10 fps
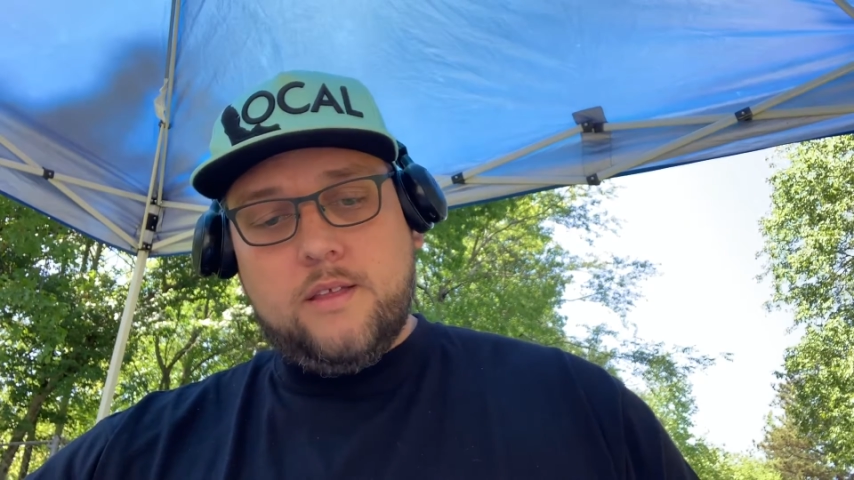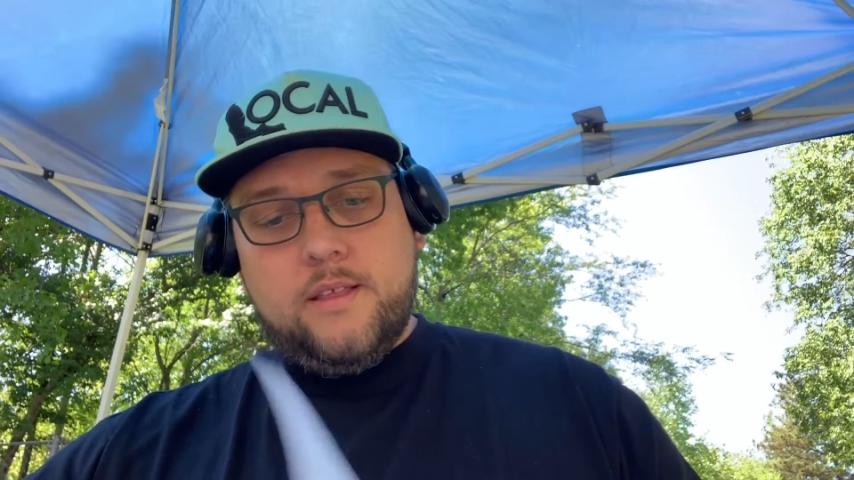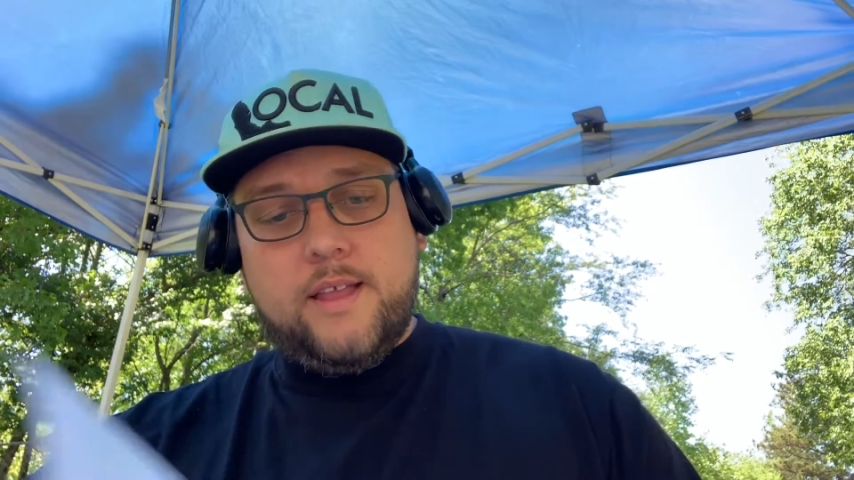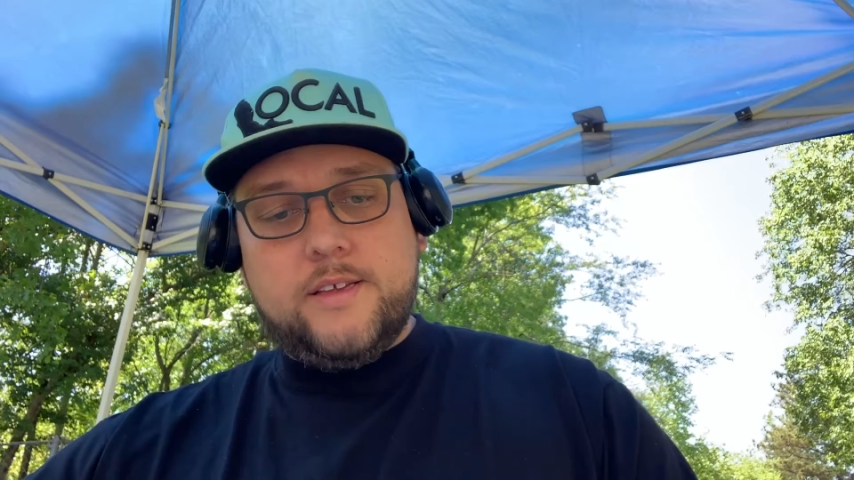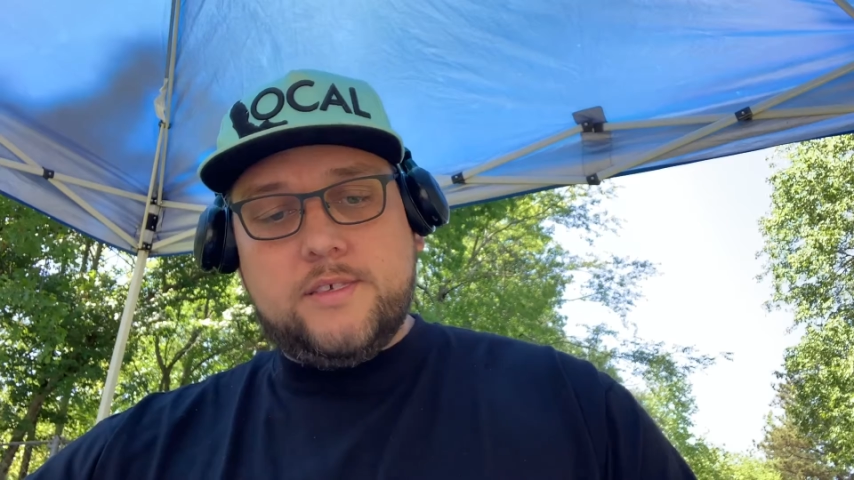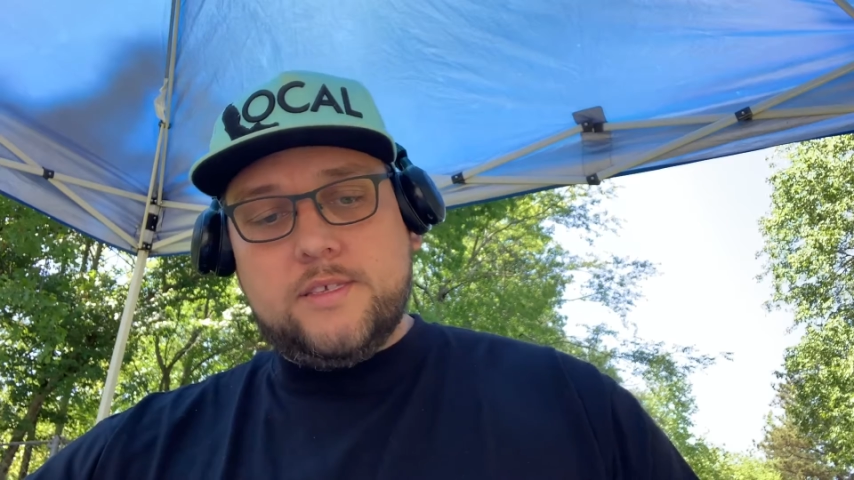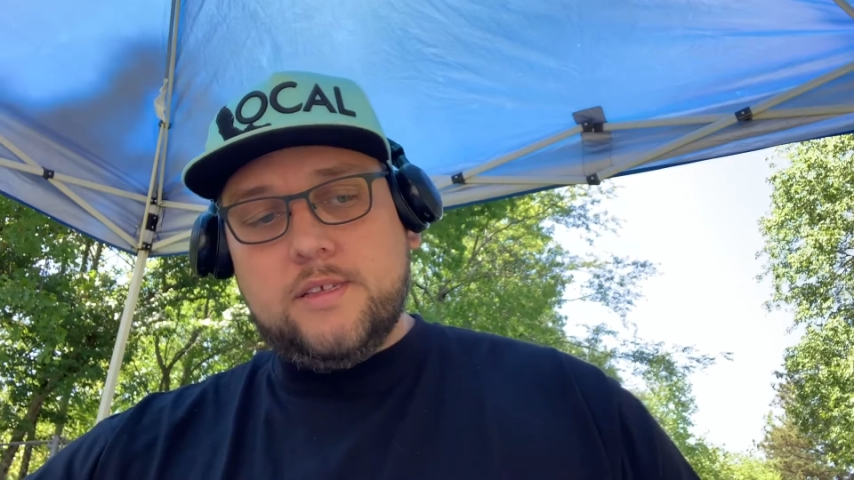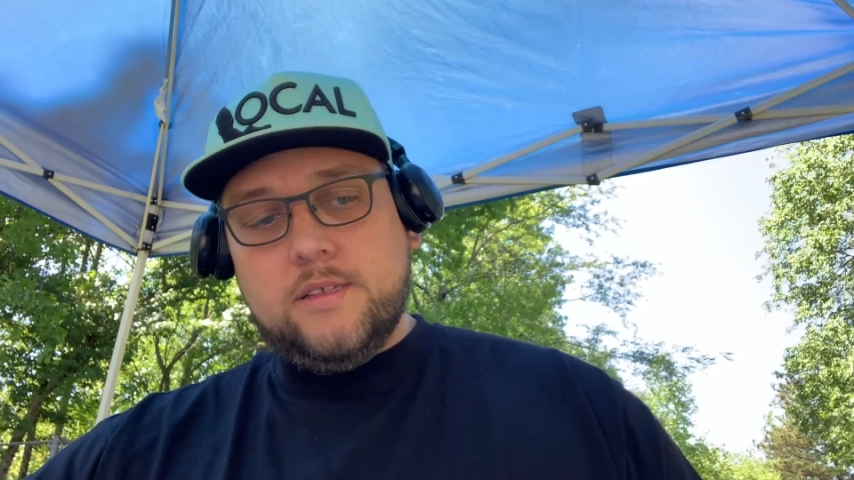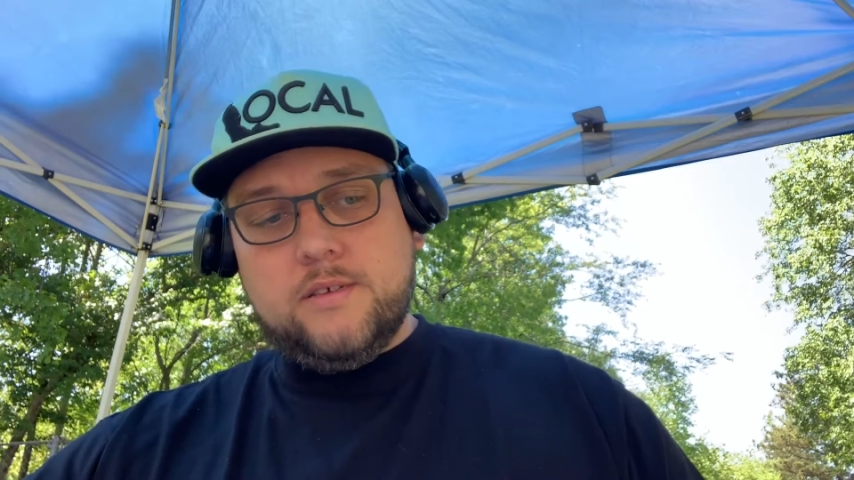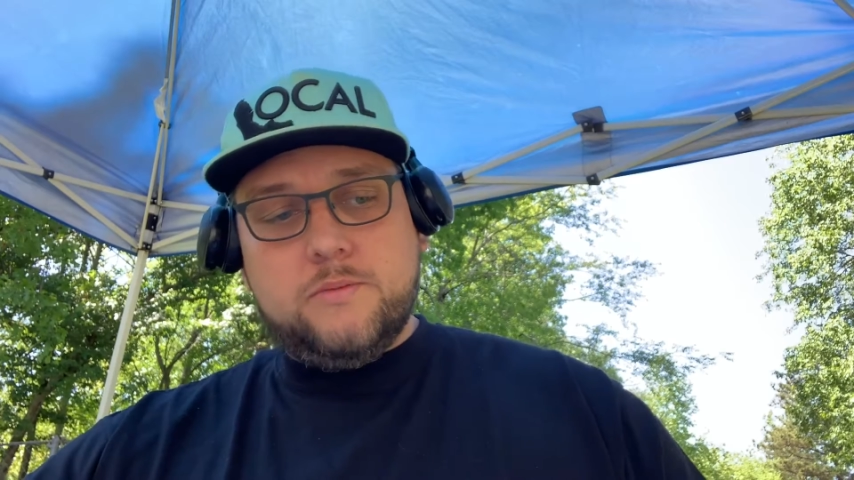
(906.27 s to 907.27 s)
And that's just a
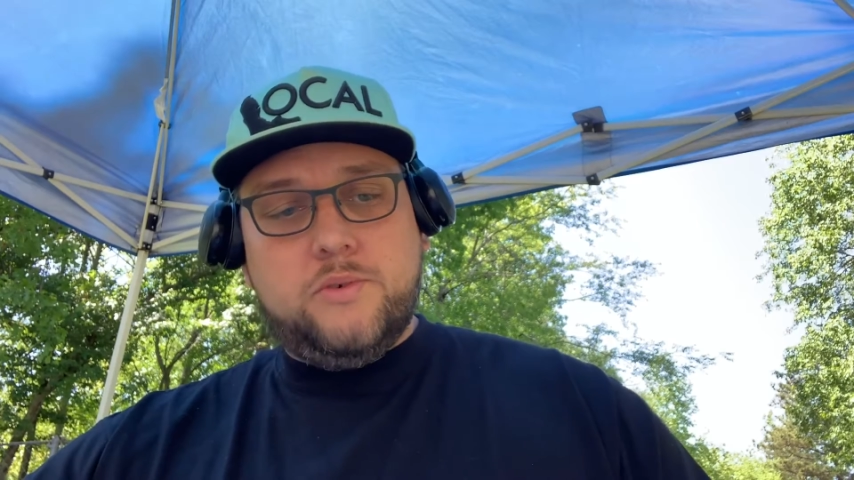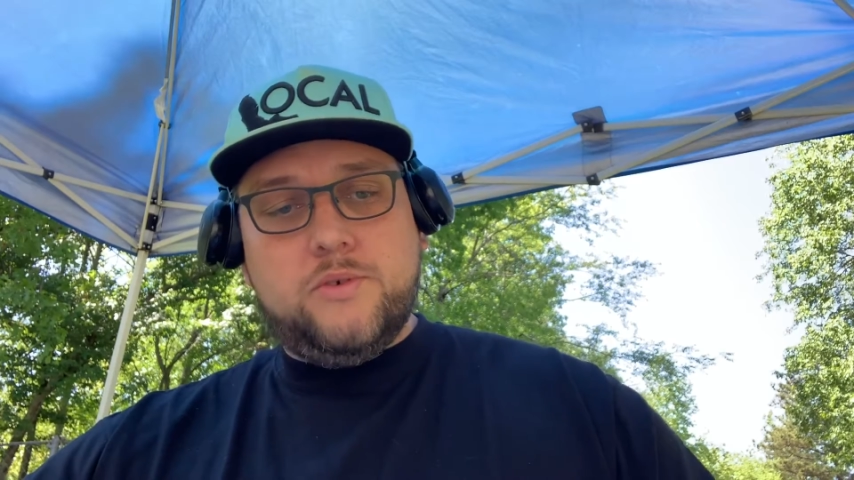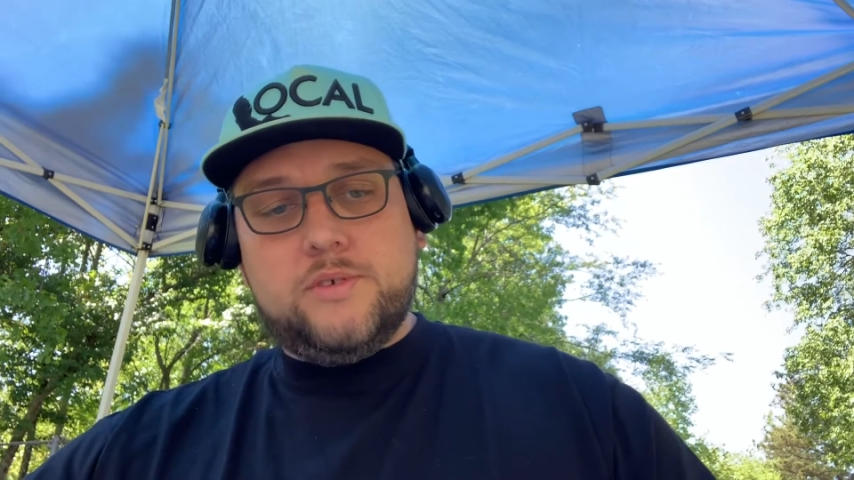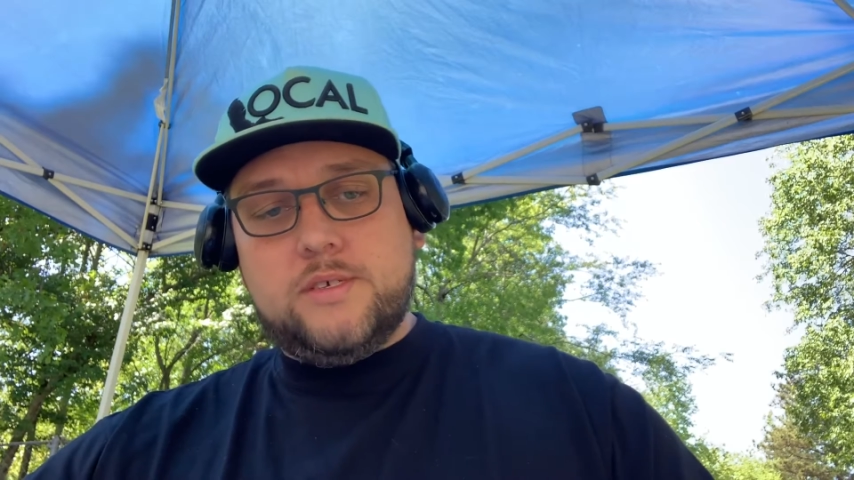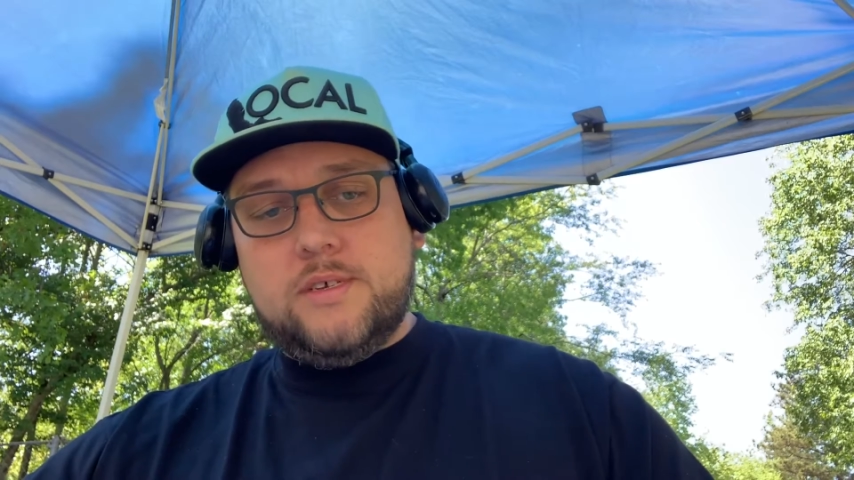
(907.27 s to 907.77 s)
little portion